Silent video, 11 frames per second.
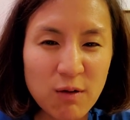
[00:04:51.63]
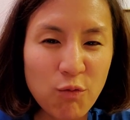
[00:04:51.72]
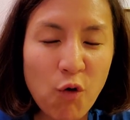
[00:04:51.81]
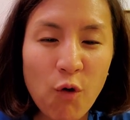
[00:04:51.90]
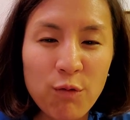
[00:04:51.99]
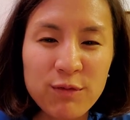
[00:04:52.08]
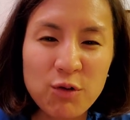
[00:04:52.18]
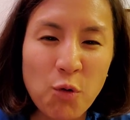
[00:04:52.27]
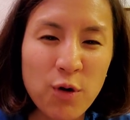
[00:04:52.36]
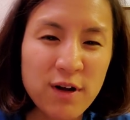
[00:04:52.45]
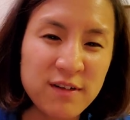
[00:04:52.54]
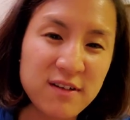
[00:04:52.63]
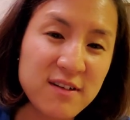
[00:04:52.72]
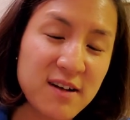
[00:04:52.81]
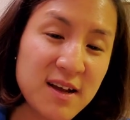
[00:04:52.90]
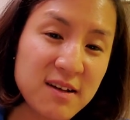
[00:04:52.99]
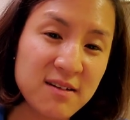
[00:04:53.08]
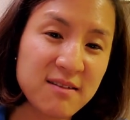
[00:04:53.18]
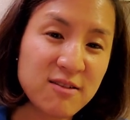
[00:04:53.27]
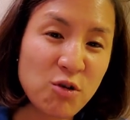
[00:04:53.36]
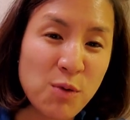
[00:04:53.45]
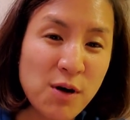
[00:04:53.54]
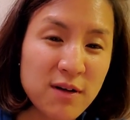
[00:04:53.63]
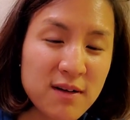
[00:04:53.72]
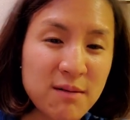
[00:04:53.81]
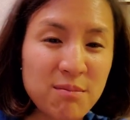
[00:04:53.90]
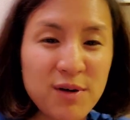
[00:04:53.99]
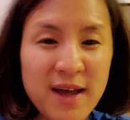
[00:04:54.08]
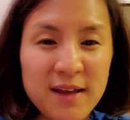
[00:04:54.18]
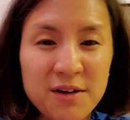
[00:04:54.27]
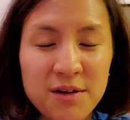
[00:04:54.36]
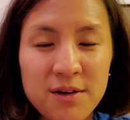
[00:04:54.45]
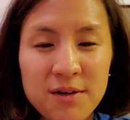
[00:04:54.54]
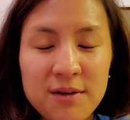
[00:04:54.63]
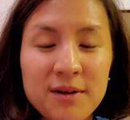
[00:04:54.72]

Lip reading: forms organs like a stomach and bladder.